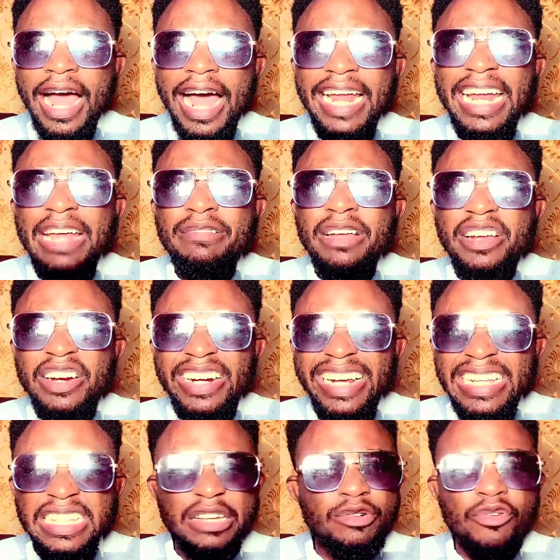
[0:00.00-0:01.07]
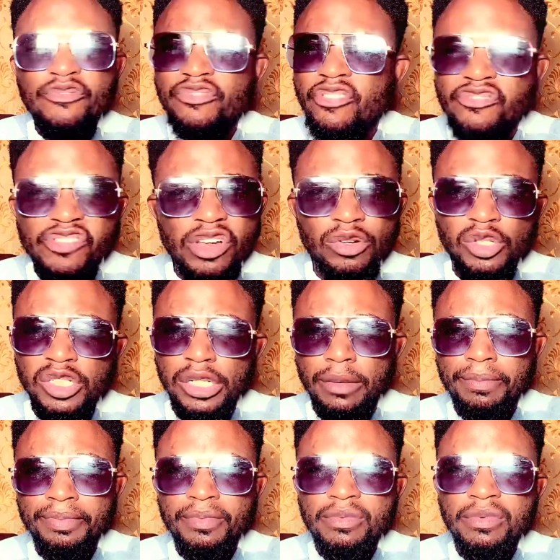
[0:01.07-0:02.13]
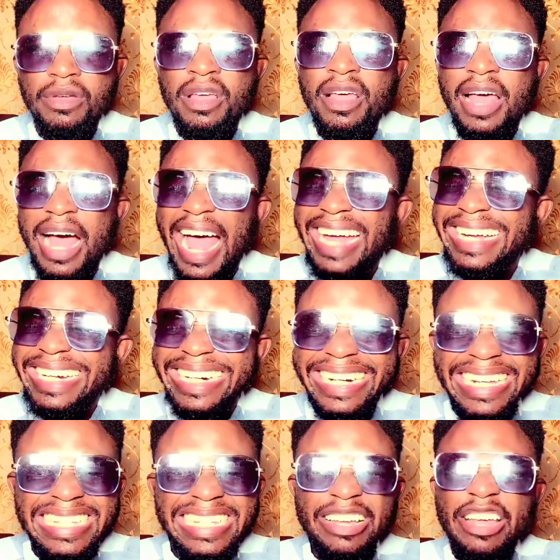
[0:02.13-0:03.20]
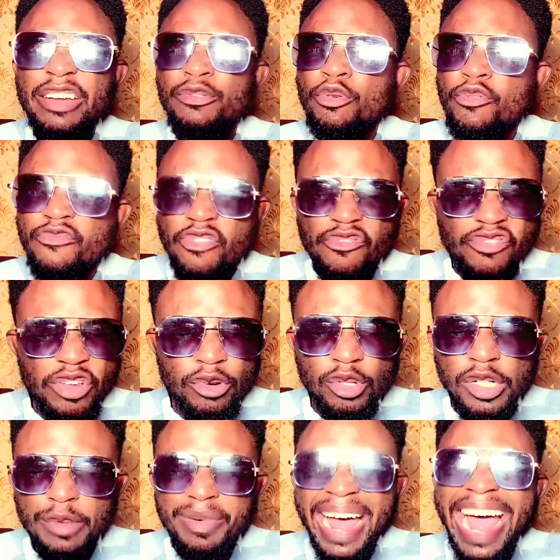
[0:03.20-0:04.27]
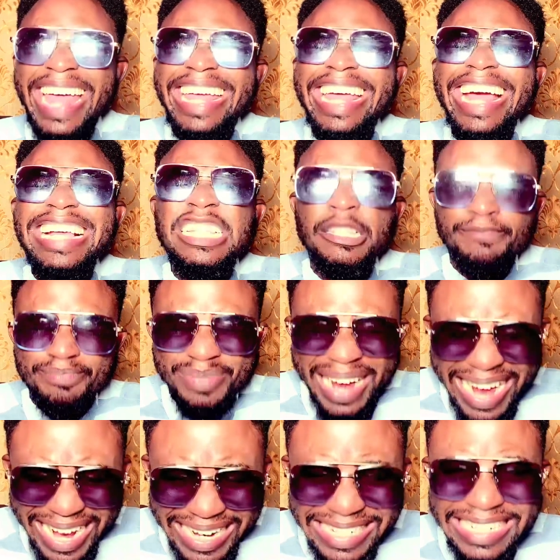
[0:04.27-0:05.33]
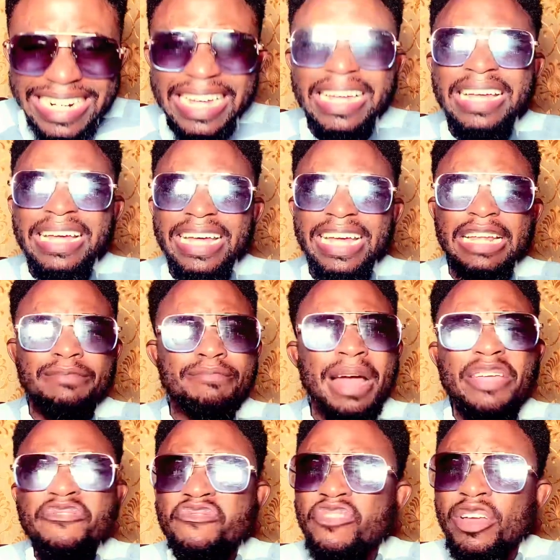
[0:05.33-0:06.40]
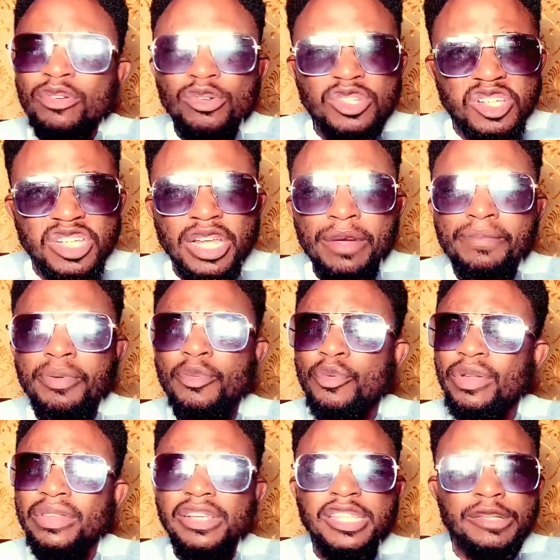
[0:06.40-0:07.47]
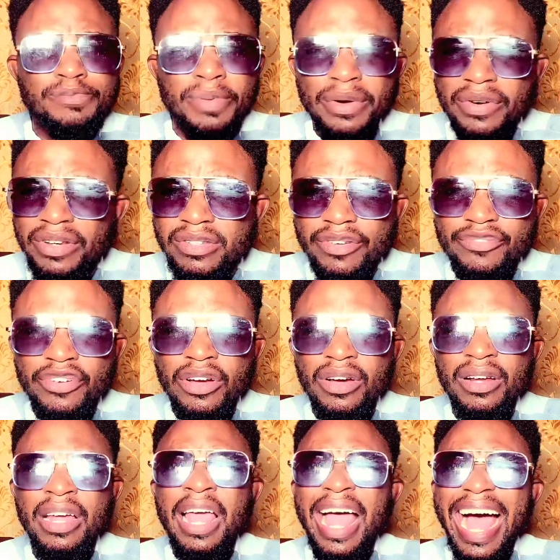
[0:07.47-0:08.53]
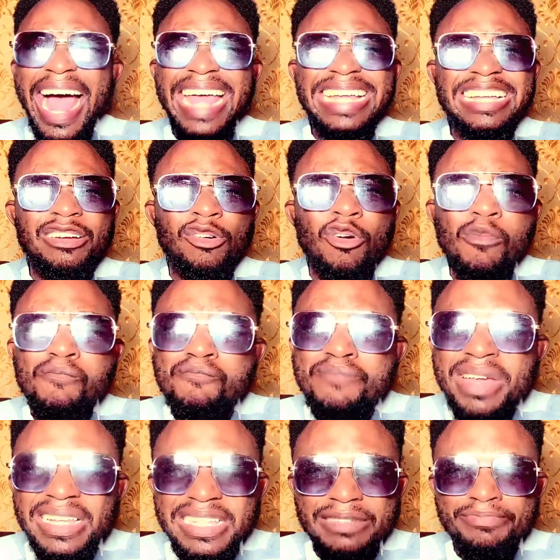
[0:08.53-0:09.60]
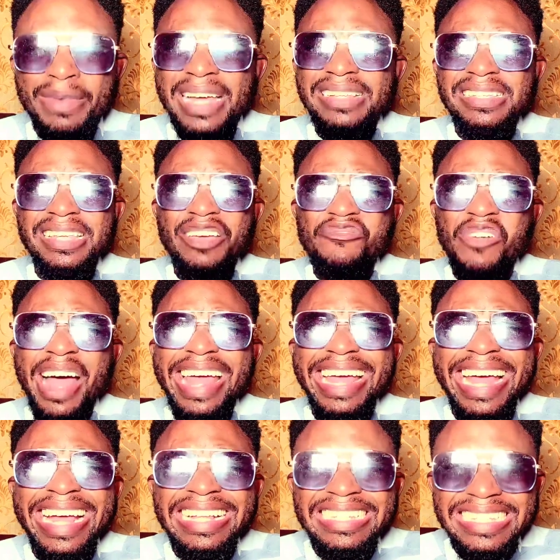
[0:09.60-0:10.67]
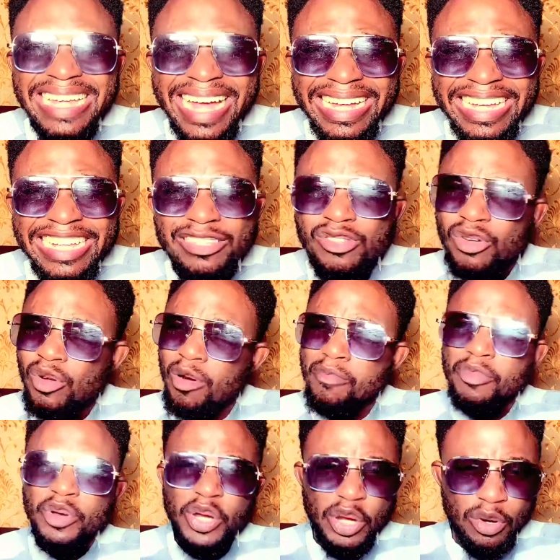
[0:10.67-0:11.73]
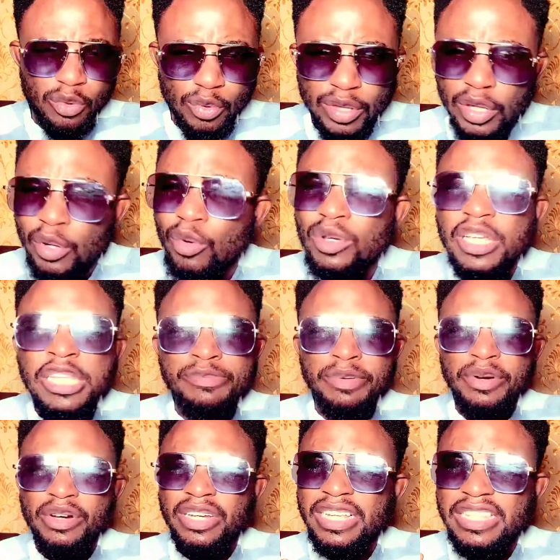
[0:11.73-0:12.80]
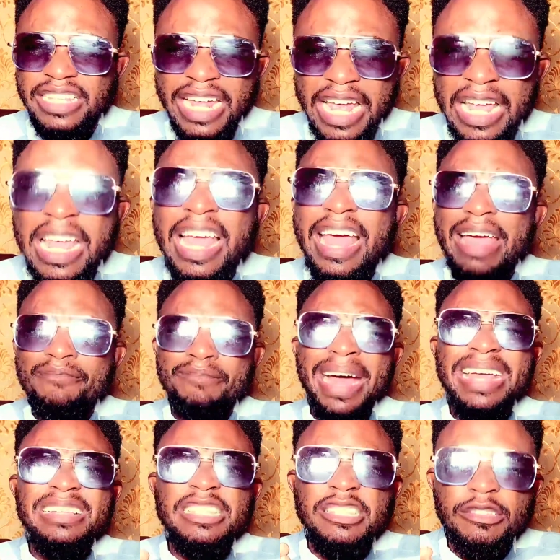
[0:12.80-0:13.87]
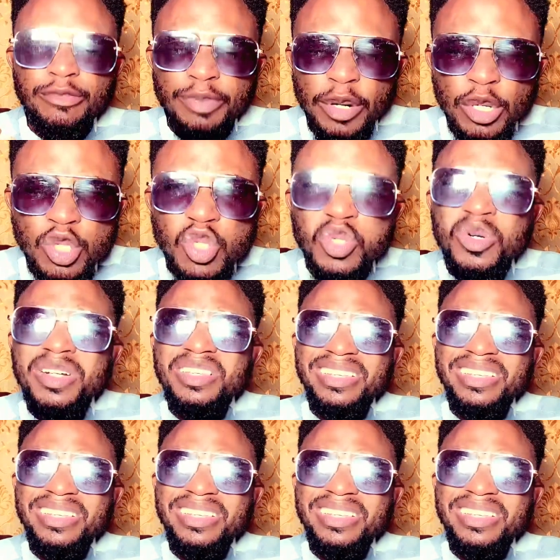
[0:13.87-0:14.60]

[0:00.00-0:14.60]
and I create a room for fellowship. I create a room for fellowship. I expand in my fellowship with the Spirit of God. I commit myself, I enter into communion with the Holy Spirit this day. My spiritual